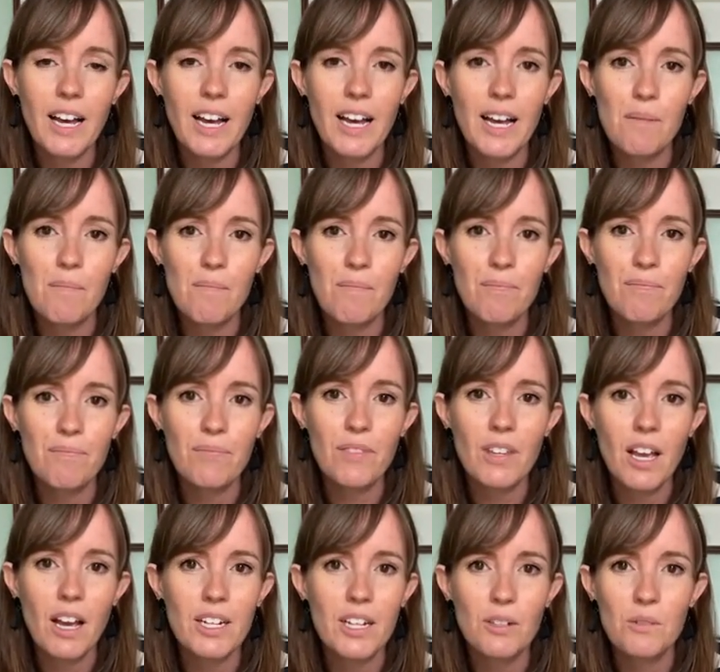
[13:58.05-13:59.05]

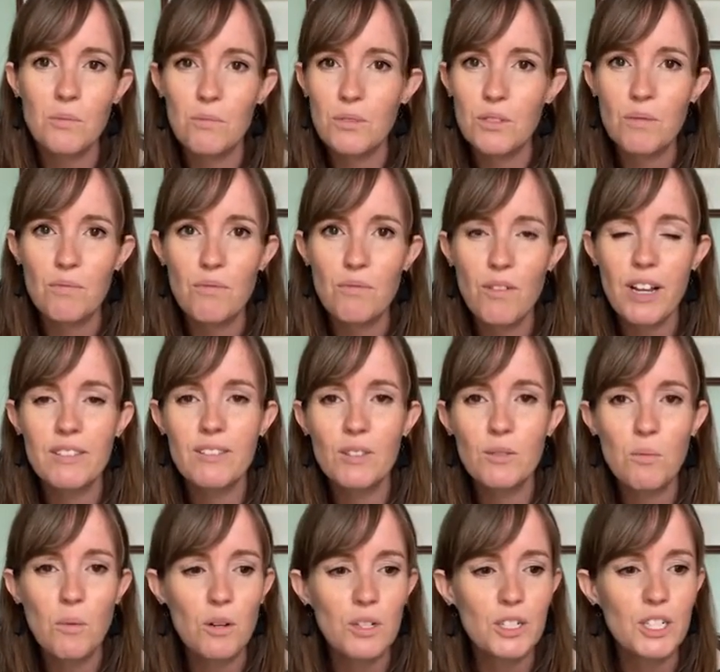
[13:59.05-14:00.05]
I know some
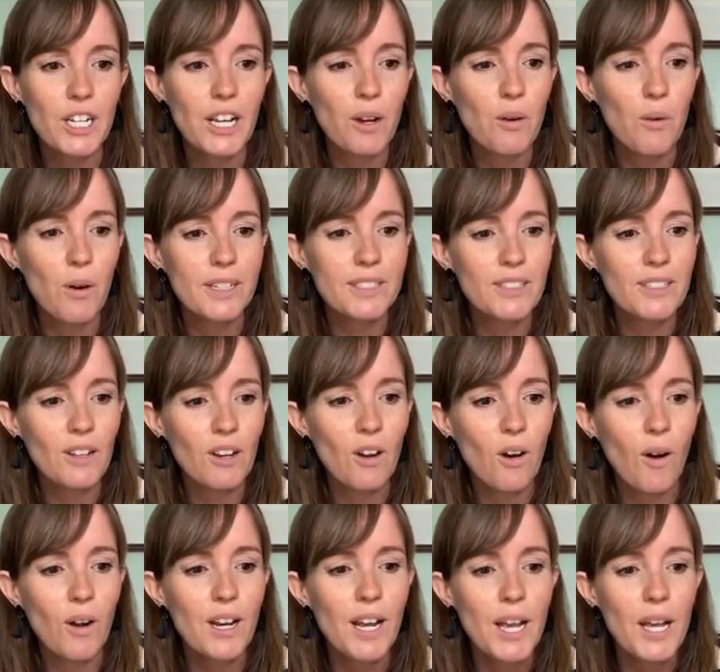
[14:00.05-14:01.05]
friends watch it quite a
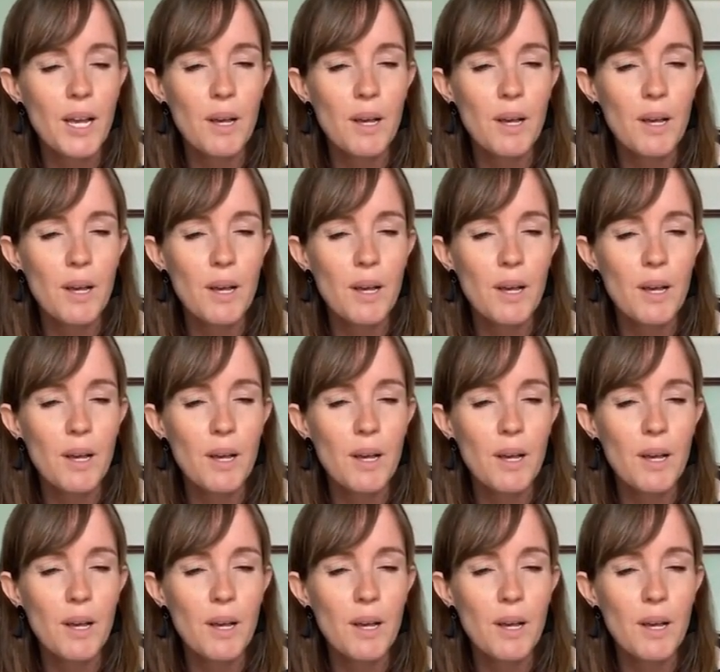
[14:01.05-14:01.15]
lot.